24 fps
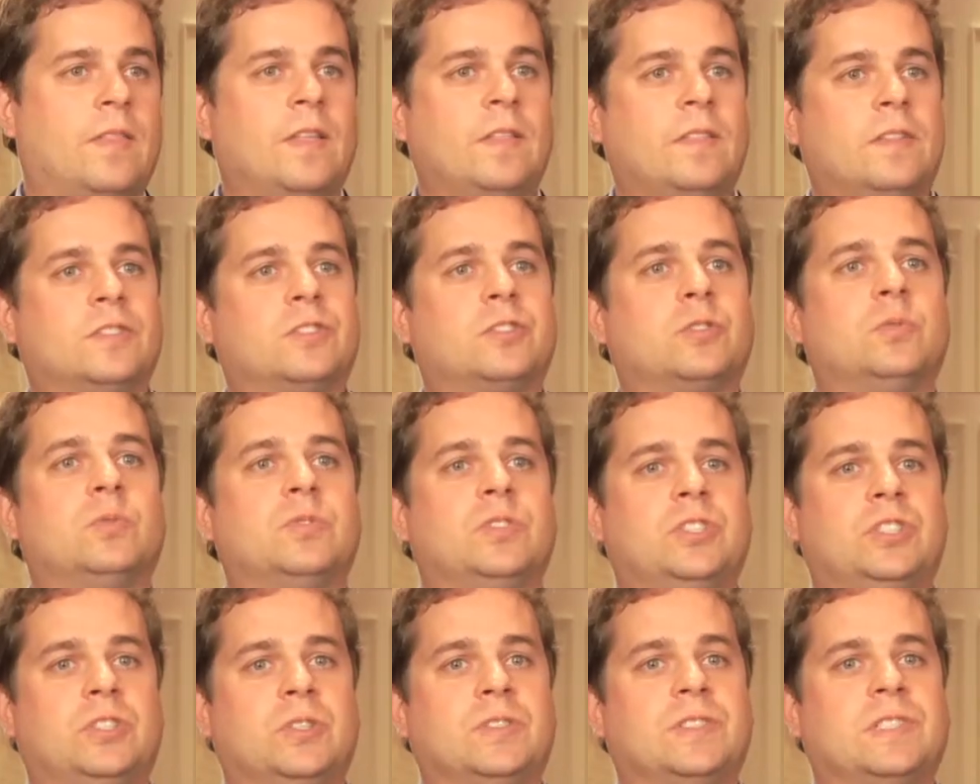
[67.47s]
think the
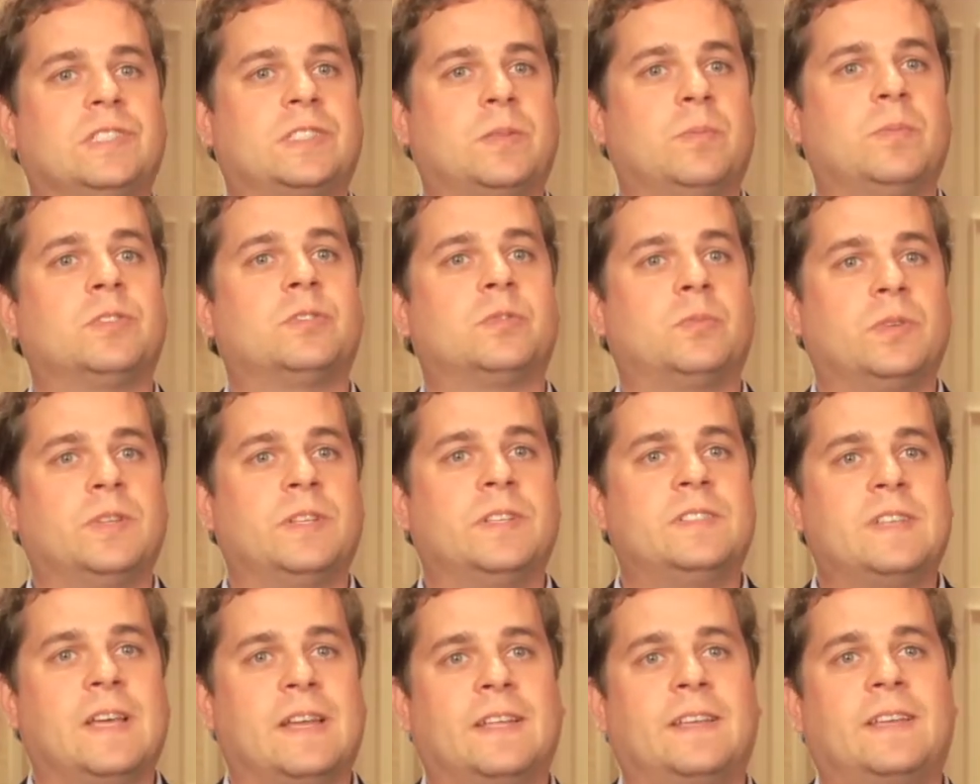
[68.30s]
schooling shows that someone's
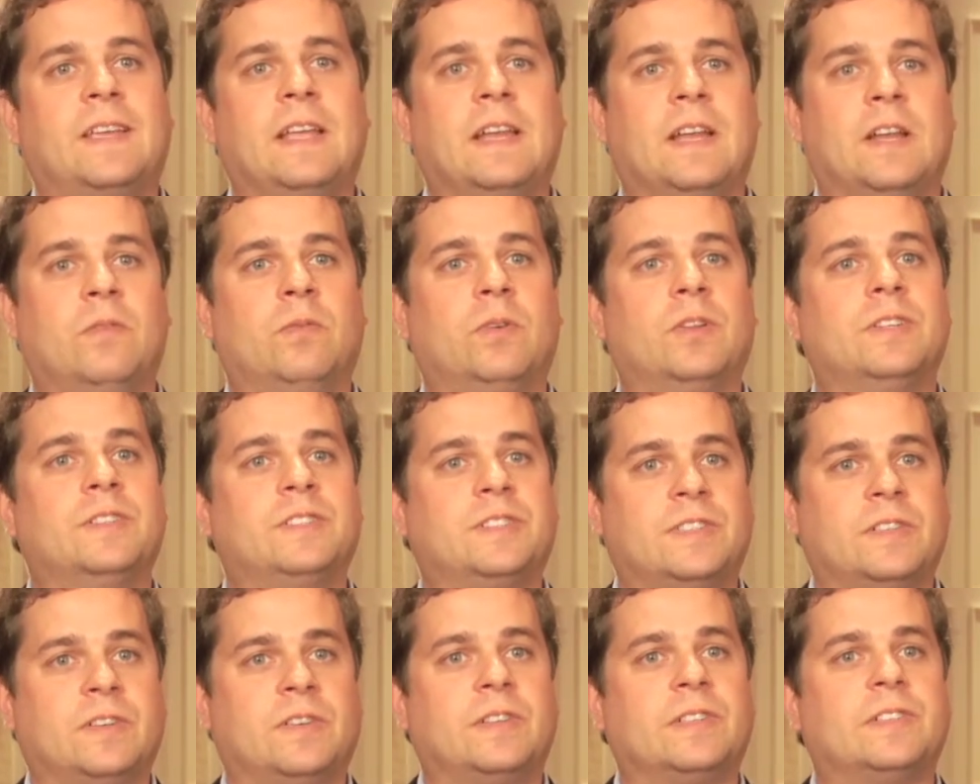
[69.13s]
really dedicated and really
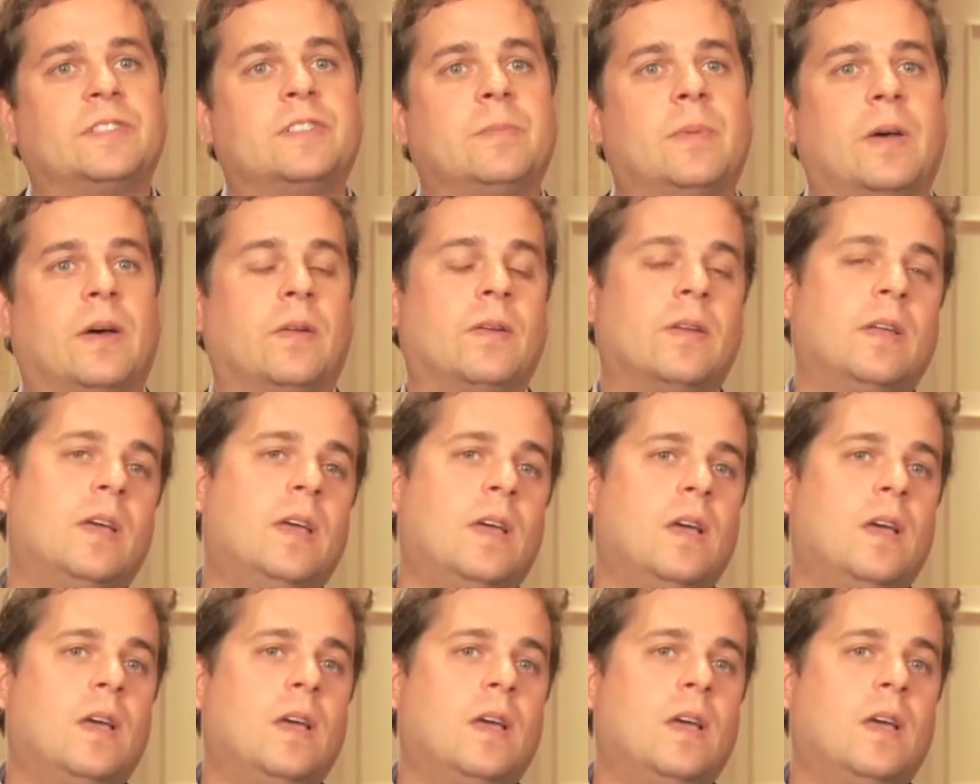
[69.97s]
serious about